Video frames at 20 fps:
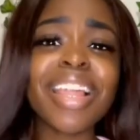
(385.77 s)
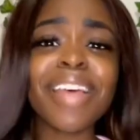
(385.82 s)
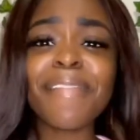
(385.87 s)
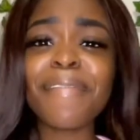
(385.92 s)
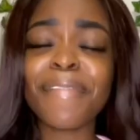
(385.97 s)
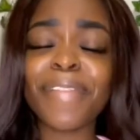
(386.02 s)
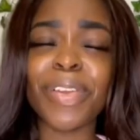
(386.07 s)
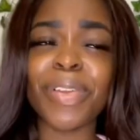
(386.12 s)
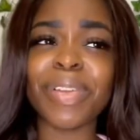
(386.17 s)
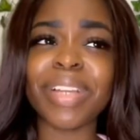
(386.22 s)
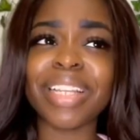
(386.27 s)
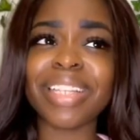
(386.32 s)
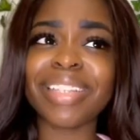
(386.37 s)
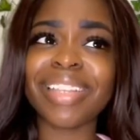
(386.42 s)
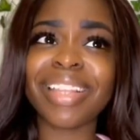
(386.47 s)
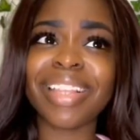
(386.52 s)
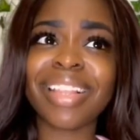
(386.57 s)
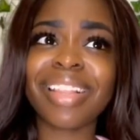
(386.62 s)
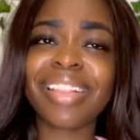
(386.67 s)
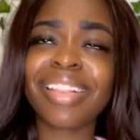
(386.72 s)
food. It's
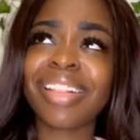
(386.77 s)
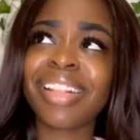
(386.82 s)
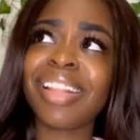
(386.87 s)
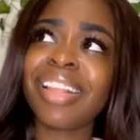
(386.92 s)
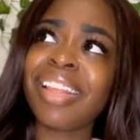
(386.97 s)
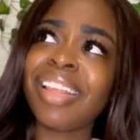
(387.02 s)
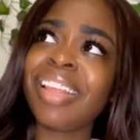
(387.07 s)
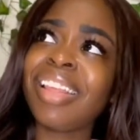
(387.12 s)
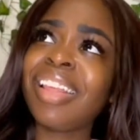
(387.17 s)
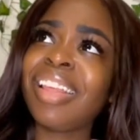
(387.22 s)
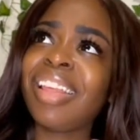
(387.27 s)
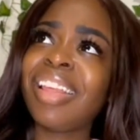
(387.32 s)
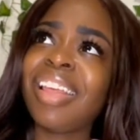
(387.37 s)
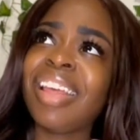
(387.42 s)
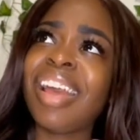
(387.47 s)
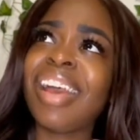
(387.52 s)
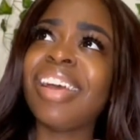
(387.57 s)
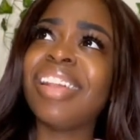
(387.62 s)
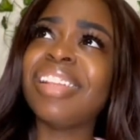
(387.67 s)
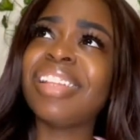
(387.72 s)
just,
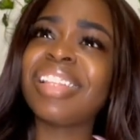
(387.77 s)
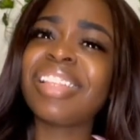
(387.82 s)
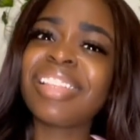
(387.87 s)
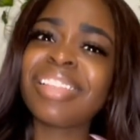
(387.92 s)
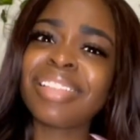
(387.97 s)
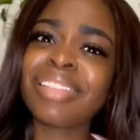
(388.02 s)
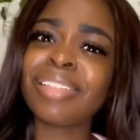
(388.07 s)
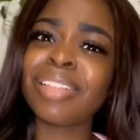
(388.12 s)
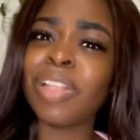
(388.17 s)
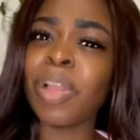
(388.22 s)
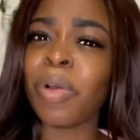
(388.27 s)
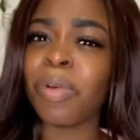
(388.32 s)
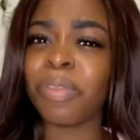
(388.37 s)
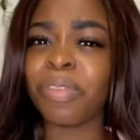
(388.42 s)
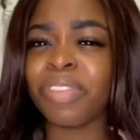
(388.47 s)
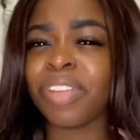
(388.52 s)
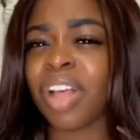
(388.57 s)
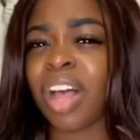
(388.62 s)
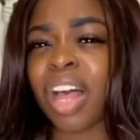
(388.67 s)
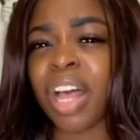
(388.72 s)
I just don't
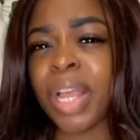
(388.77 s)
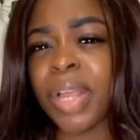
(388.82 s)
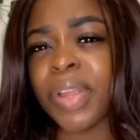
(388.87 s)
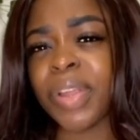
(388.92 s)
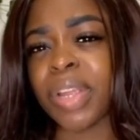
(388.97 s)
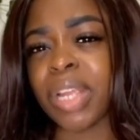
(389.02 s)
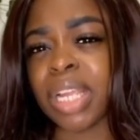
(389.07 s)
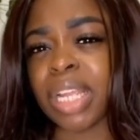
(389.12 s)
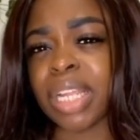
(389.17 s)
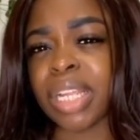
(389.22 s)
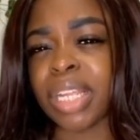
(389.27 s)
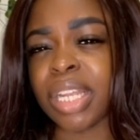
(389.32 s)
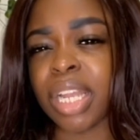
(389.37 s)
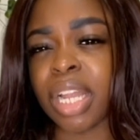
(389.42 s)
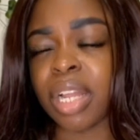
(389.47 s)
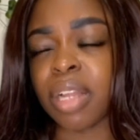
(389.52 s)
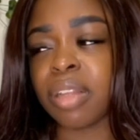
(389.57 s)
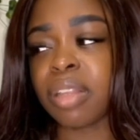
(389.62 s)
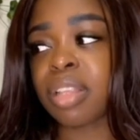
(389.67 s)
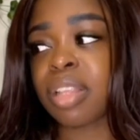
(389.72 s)
feel hungry, you know?
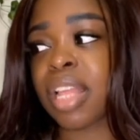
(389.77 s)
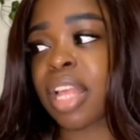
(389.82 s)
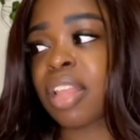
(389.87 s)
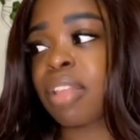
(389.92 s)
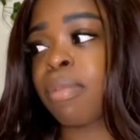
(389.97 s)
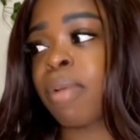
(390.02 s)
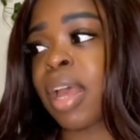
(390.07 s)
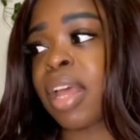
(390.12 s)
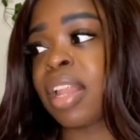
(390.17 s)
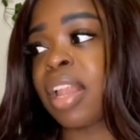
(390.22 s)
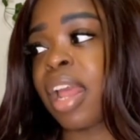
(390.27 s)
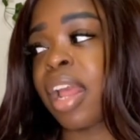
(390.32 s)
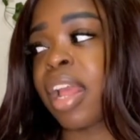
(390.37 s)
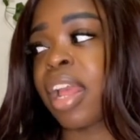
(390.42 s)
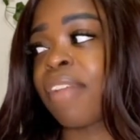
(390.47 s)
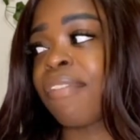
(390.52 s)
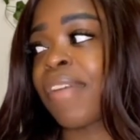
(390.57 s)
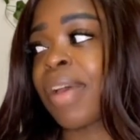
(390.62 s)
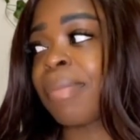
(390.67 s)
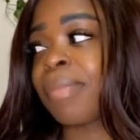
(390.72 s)
So that's why, like,
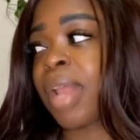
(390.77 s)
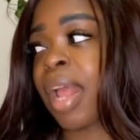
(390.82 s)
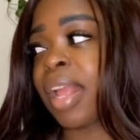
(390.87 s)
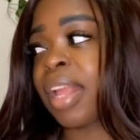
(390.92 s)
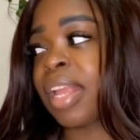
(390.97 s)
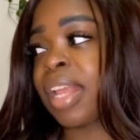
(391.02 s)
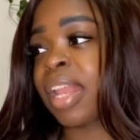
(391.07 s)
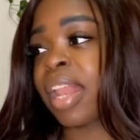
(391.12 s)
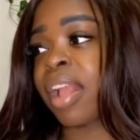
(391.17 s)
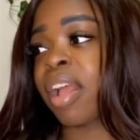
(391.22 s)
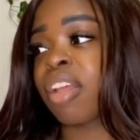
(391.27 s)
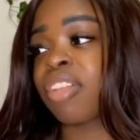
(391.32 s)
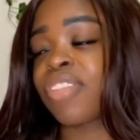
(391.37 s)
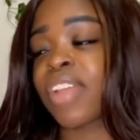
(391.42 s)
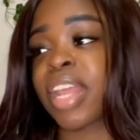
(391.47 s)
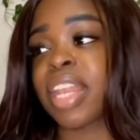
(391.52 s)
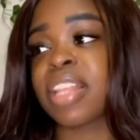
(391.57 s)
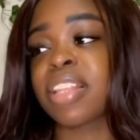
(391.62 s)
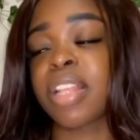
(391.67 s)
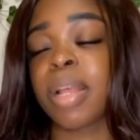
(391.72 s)
if I'm not eating, I'll try
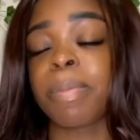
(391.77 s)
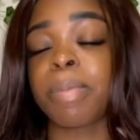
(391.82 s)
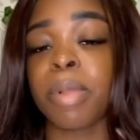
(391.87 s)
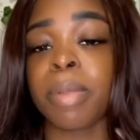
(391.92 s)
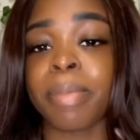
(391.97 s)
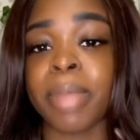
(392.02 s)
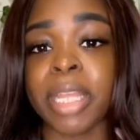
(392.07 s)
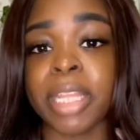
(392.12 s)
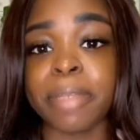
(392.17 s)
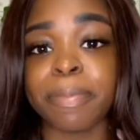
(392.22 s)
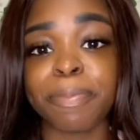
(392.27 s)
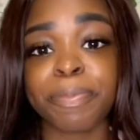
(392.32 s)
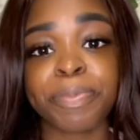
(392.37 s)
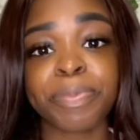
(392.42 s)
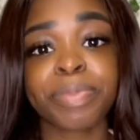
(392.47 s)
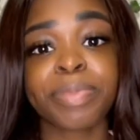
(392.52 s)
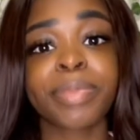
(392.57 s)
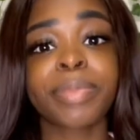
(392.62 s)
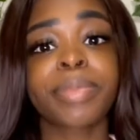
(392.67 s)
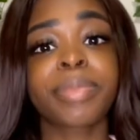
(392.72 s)
to supplement
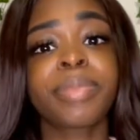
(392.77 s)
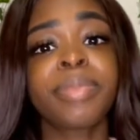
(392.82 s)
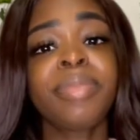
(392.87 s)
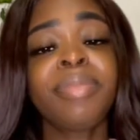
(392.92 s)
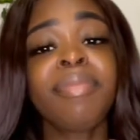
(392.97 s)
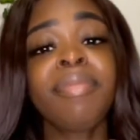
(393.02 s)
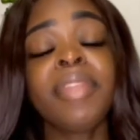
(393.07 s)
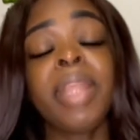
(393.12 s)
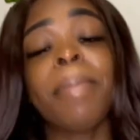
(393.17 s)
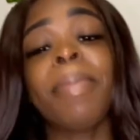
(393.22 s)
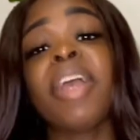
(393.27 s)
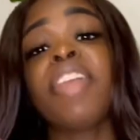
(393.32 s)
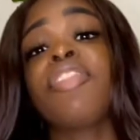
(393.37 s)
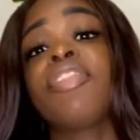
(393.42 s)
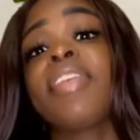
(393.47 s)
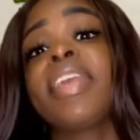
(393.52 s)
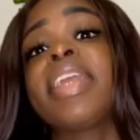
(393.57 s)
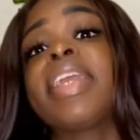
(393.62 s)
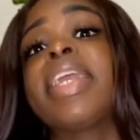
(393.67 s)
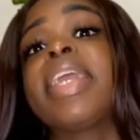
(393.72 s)
by
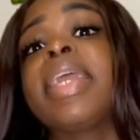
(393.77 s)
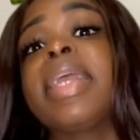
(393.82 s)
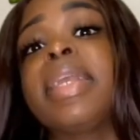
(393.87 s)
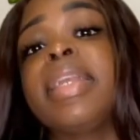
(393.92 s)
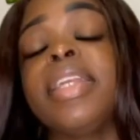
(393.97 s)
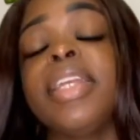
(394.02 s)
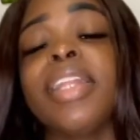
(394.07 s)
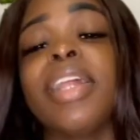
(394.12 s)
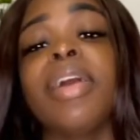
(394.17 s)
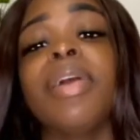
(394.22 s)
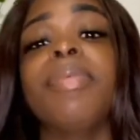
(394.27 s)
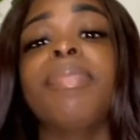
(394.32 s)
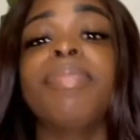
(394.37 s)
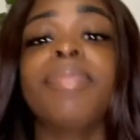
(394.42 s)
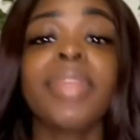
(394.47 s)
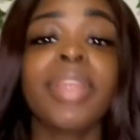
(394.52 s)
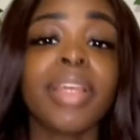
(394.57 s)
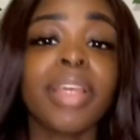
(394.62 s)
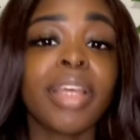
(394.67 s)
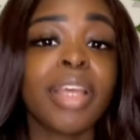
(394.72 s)
drinking, you know?
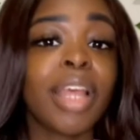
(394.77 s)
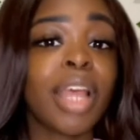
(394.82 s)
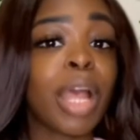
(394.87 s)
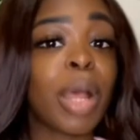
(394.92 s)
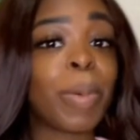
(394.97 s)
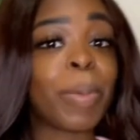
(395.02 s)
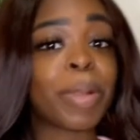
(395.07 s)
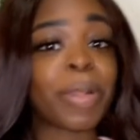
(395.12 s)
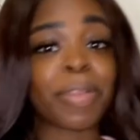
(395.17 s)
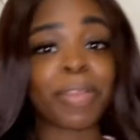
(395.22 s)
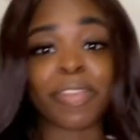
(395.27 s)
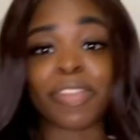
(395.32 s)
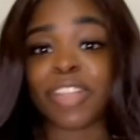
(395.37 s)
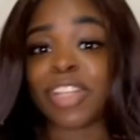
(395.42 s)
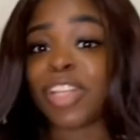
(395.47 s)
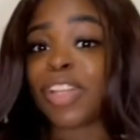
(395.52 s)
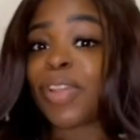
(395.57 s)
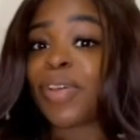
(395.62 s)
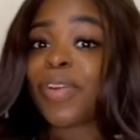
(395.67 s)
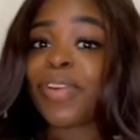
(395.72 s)
One of those
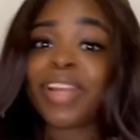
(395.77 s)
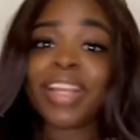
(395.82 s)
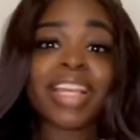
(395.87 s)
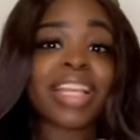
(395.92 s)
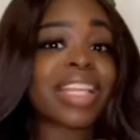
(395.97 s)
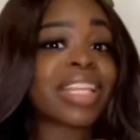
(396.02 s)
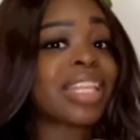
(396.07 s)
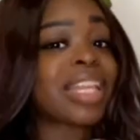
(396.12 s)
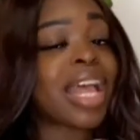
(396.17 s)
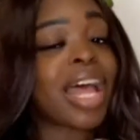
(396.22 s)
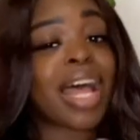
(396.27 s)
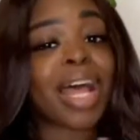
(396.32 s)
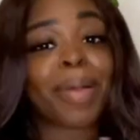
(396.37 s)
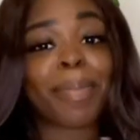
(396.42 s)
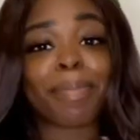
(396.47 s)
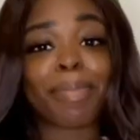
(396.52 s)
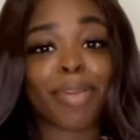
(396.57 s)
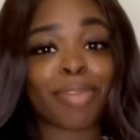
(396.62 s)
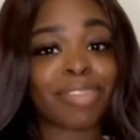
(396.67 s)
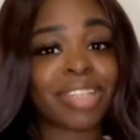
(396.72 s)
glorious
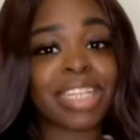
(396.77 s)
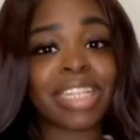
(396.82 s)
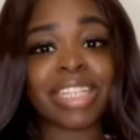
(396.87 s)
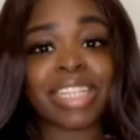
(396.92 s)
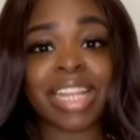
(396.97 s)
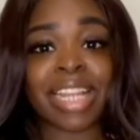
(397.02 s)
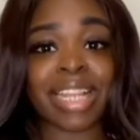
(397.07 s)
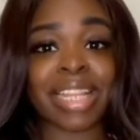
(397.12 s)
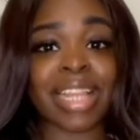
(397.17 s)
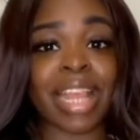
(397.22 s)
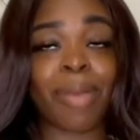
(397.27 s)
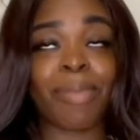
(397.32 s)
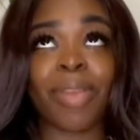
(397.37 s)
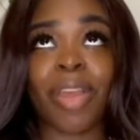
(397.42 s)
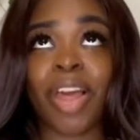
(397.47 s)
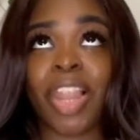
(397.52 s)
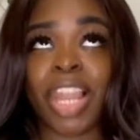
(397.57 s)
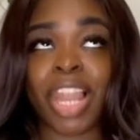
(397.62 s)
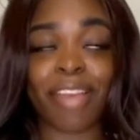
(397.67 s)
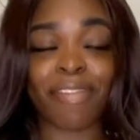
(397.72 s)
protein shakes that we
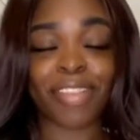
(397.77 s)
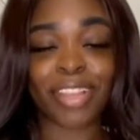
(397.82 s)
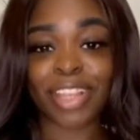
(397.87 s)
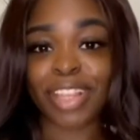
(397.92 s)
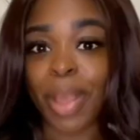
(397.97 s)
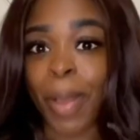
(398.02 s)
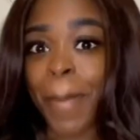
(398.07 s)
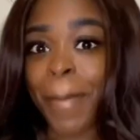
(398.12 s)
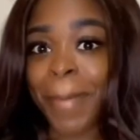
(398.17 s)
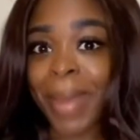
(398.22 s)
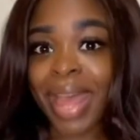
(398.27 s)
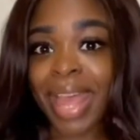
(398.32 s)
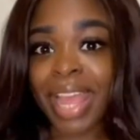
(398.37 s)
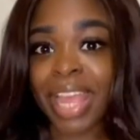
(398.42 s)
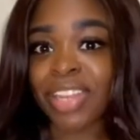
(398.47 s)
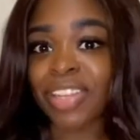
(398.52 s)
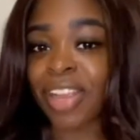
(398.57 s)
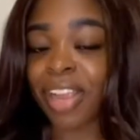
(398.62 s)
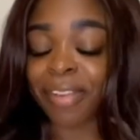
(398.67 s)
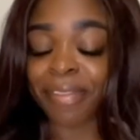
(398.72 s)
all love so
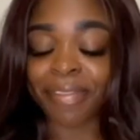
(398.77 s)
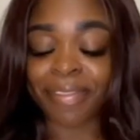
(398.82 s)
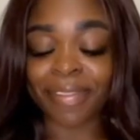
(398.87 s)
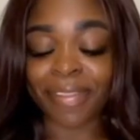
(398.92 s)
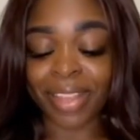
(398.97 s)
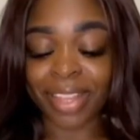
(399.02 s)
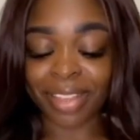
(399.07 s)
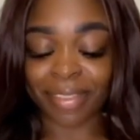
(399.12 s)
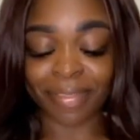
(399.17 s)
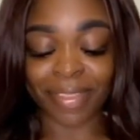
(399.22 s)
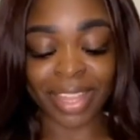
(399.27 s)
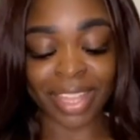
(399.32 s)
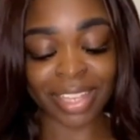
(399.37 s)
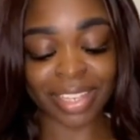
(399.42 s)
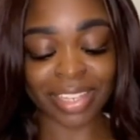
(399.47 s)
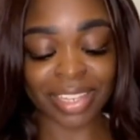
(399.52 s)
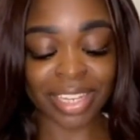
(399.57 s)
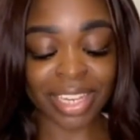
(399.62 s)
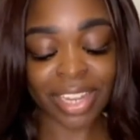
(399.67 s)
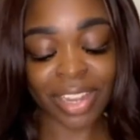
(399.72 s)
much, us
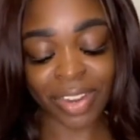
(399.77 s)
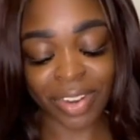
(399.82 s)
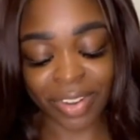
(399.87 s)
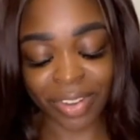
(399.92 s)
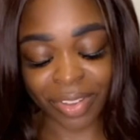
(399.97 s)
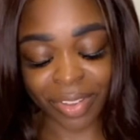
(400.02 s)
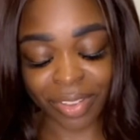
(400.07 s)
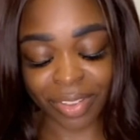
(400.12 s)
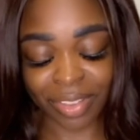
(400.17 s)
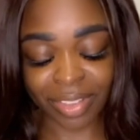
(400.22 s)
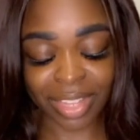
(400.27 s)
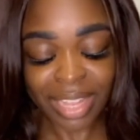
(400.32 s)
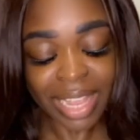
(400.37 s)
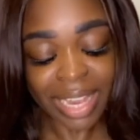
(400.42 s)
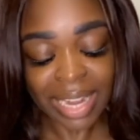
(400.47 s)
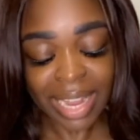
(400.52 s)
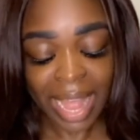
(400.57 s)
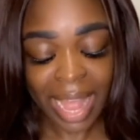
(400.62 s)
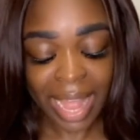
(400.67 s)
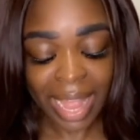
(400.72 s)
VSG girls
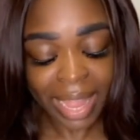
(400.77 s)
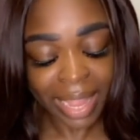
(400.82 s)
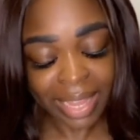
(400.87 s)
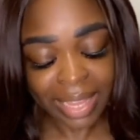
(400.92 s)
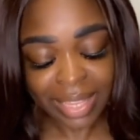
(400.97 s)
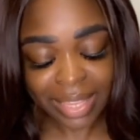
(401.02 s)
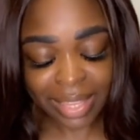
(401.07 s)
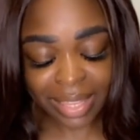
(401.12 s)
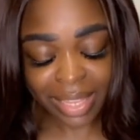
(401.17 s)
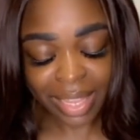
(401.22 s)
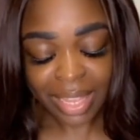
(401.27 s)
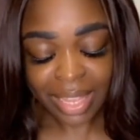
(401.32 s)
and guys.